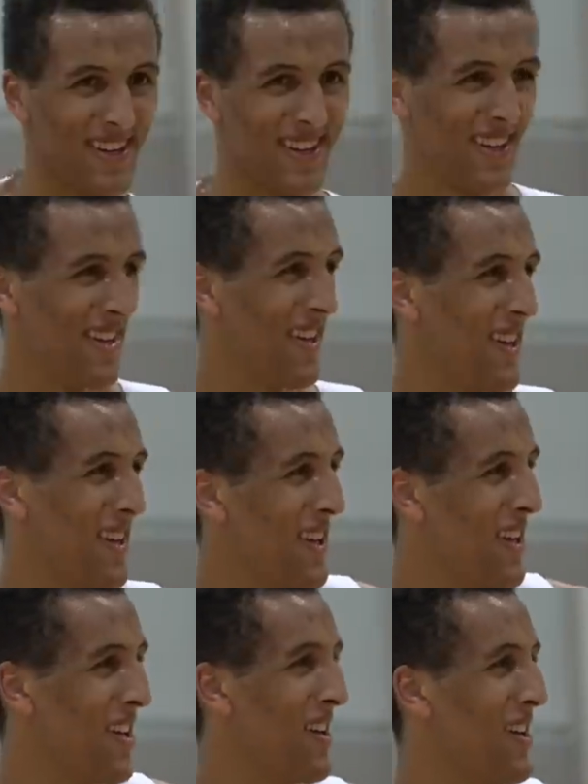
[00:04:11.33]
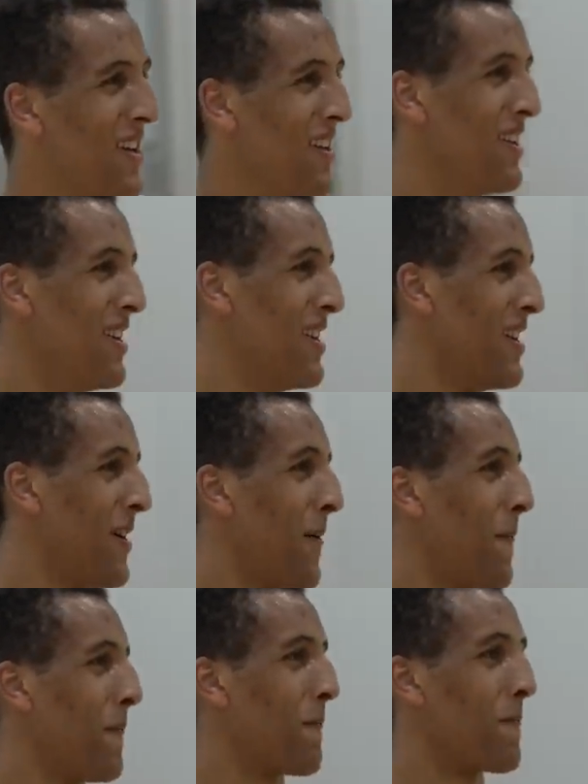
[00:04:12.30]
it a flyer if you want, but you're
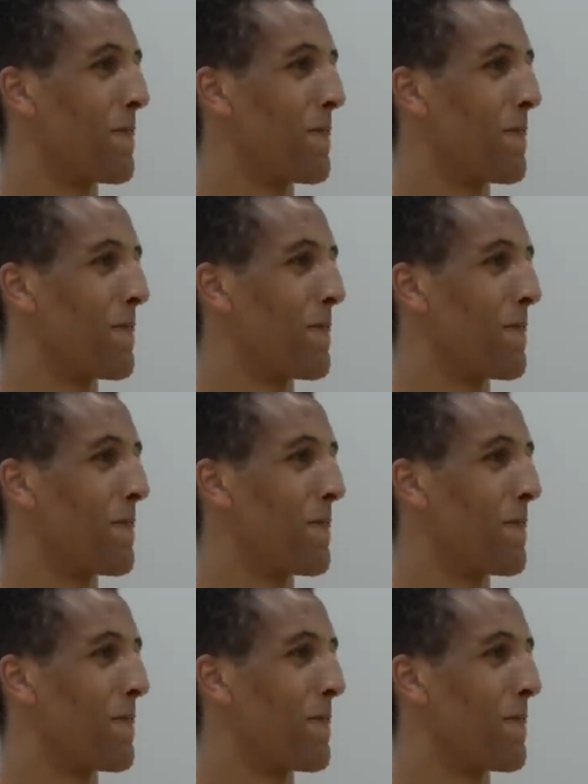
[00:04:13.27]
not going to